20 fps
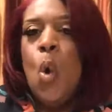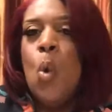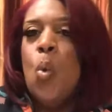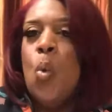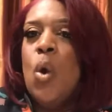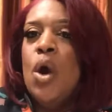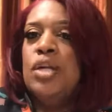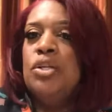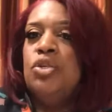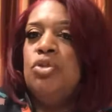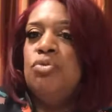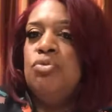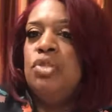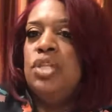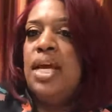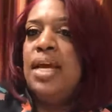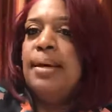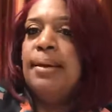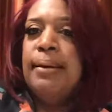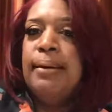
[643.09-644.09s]
want to
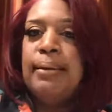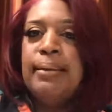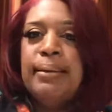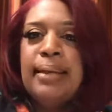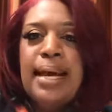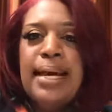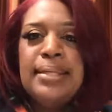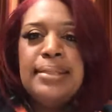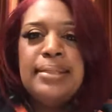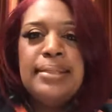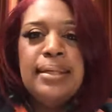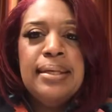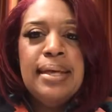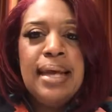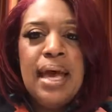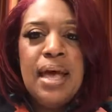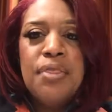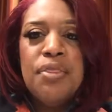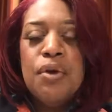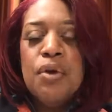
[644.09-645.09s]
take a class
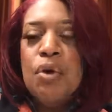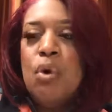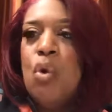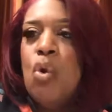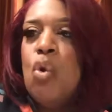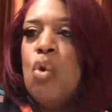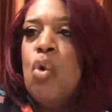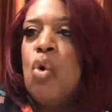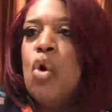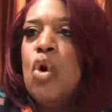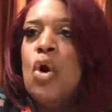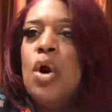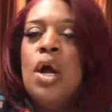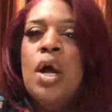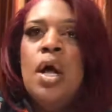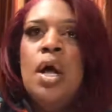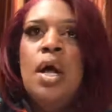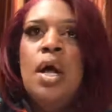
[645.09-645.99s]
together, or